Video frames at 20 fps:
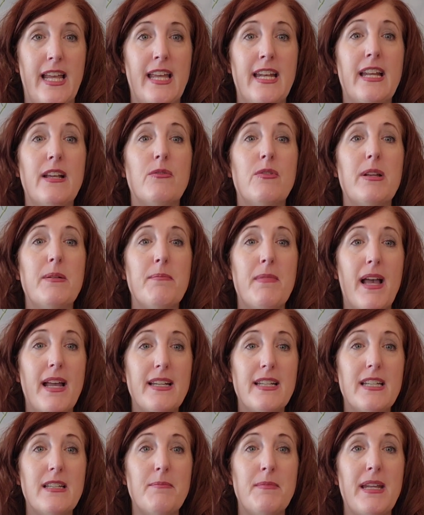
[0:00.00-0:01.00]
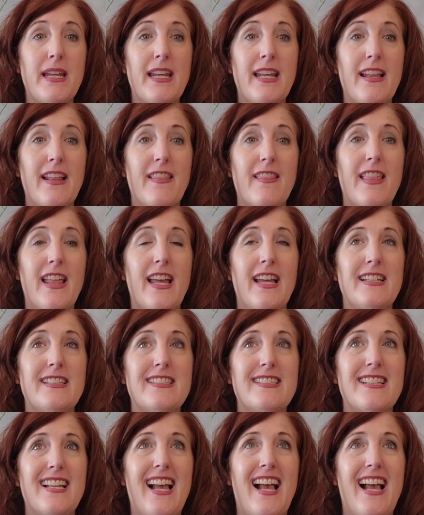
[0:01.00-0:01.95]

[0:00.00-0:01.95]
And it reminded me that